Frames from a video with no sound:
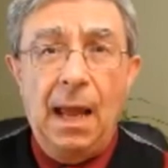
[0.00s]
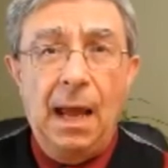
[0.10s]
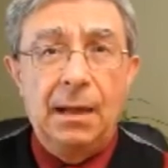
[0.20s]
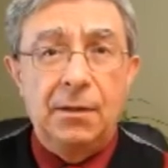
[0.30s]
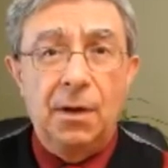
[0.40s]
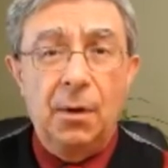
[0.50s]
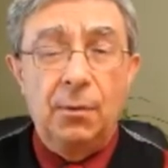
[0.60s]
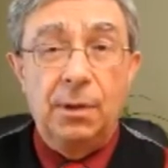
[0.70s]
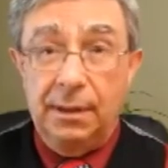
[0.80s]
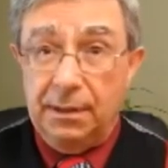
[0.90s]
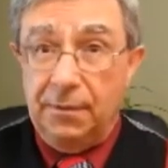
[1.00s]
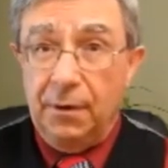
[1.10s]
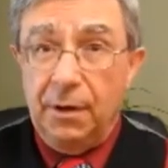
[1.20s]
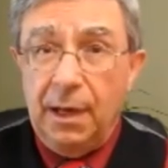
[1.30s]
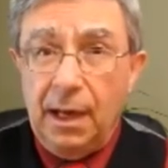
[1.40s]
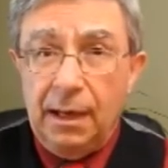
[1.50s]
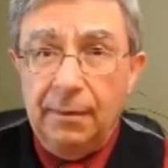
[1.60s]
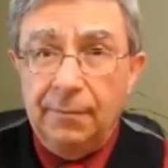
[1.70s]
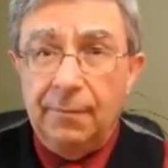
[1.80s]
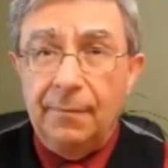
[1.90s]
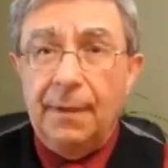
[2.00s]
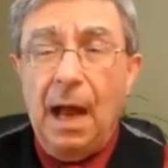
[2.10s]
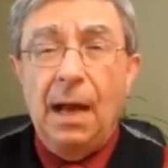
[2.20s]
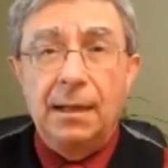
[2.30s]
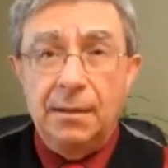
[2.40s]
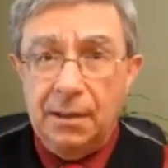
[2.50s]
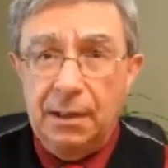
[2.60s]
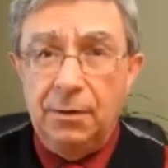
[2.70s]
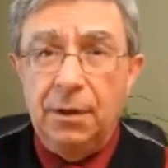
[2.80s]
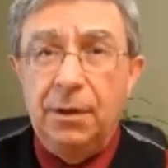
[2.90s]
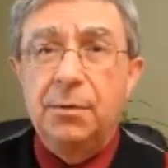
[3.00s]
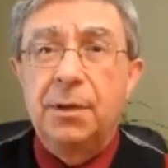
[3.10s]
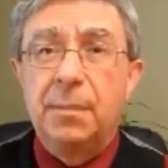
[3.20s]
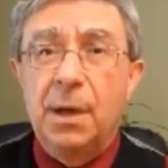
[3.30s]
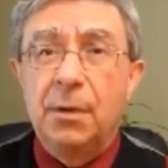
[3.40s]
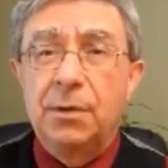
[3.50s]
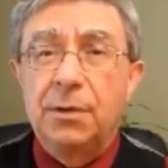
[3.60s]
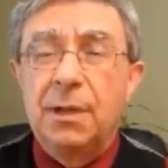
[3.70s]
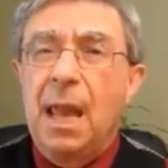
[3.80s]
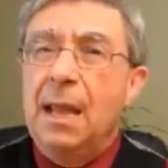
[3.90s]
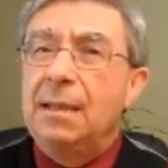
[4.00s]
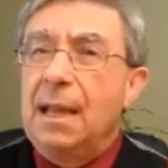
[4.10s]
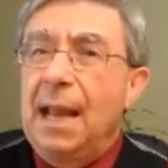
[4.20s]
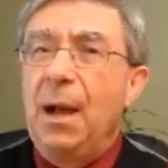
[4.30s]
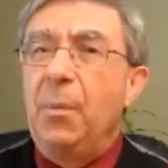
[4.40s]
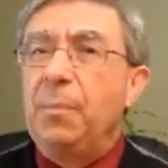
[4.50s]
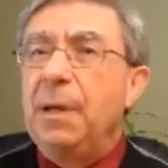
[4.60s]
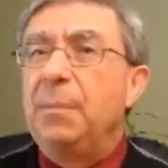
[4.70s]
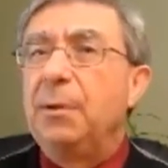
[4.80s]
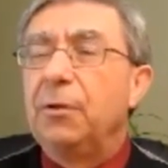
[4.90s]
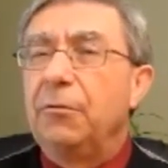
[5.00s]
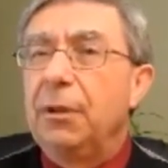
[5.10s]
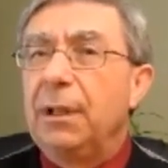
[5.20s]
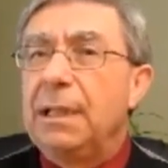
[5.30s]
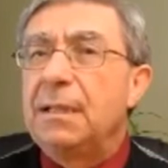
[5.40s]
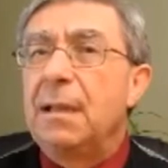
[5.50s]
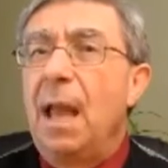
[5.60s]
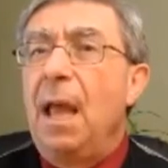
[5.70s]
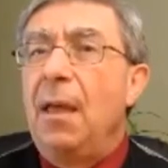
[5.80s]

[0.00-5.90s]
And so to this very day, I continue to use hypnosis to help people to release